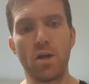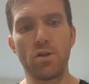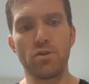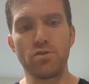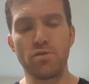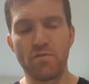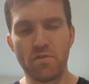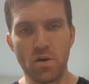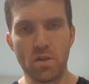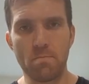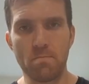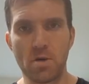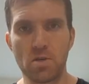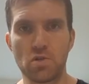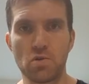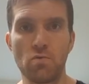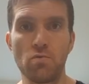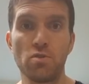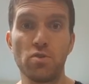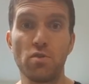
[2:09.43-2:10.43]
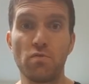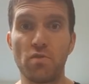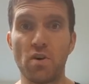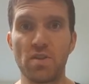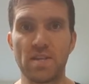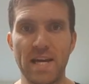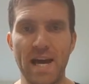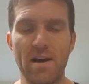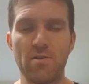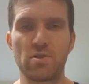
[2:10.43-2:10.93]
you've got the muscle, you've got
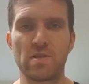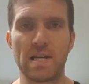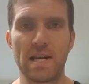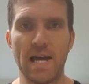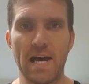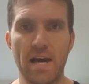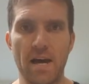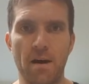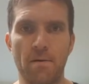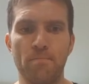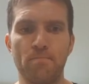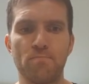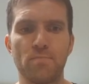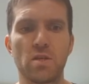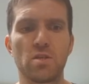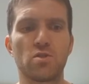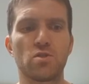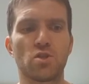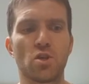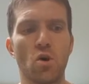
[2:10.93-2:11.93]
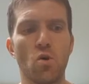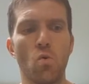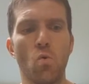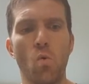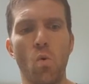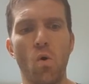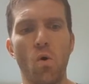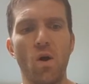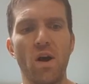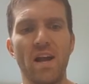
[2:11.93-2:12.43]
the outer layer.
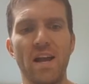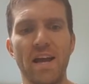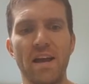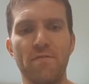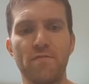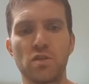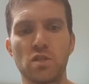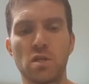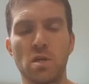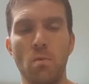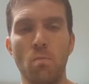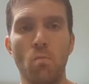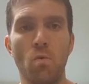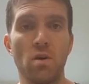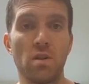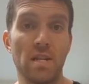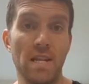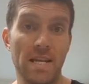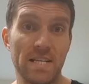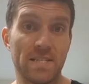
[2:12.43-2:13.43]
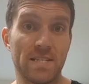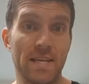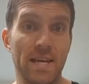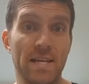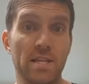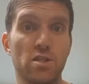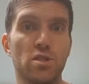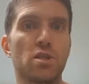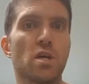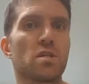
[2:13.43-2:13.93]
So if someone, let's
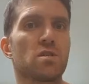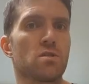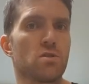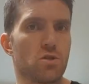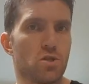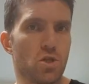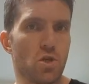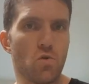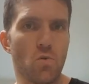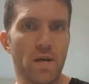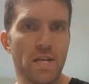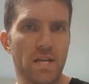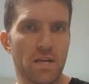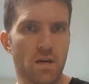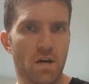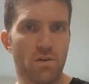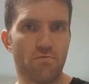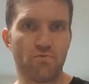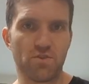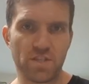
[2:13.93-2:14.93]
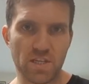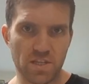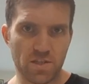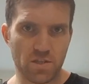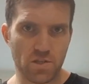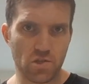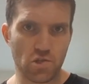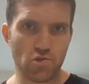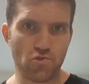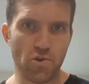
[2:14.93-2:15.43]
say, doesn't do any kind of
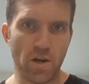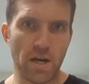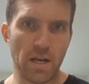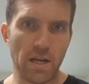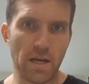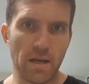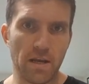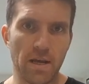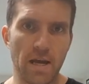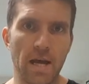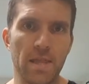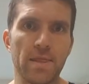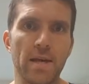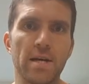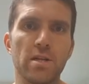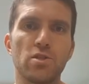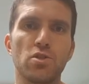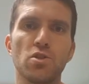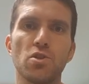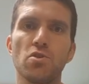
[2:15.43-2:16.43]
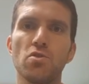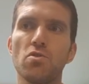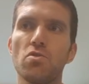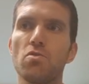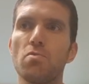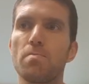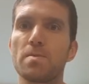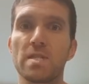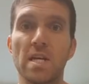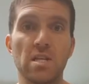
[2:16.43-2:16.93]
resistance training, and they
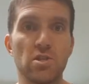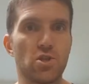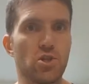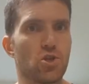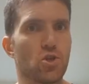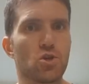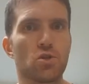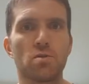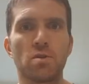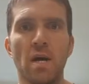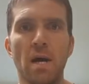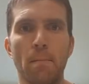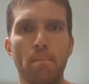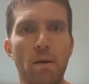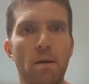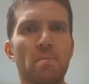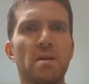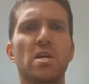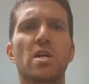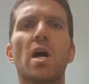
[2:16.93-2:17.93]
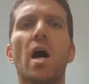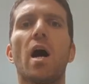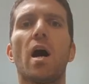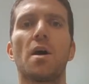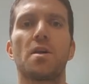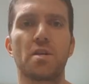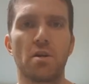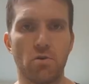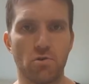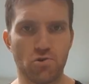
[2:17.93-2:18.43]
do potentially just maybe
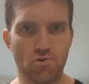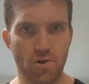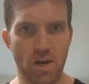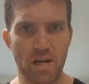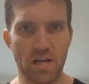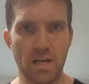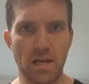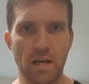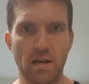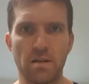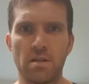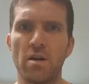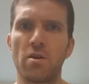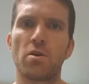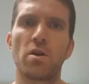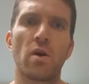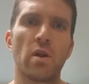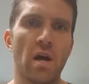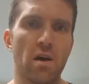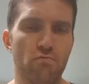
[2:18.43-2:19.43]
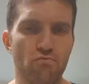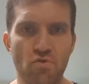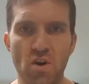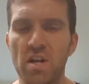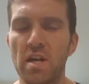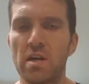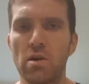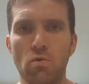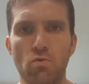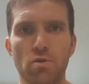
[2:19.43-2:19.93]
cardio training, going out
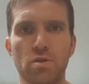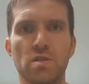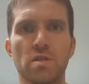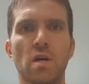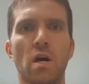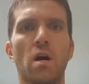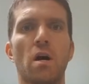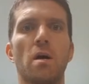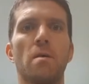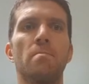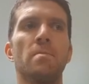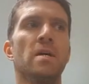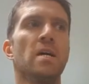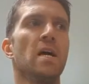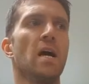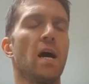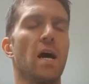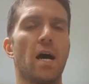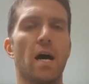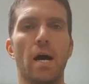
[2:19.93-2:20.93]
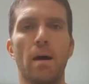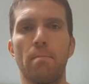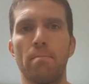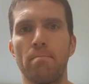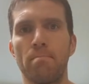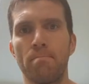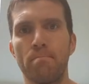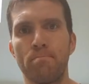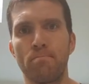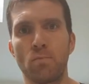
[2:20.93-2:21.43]
running all the
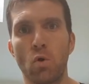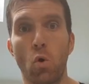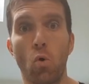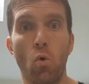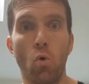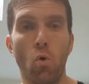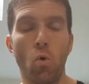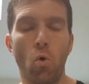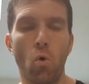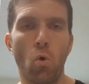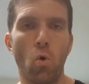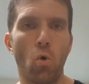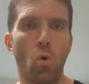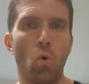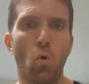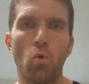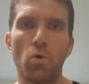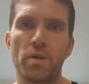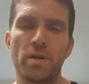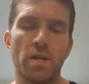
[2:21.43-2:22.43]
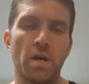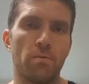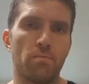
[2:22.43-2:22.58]
time, or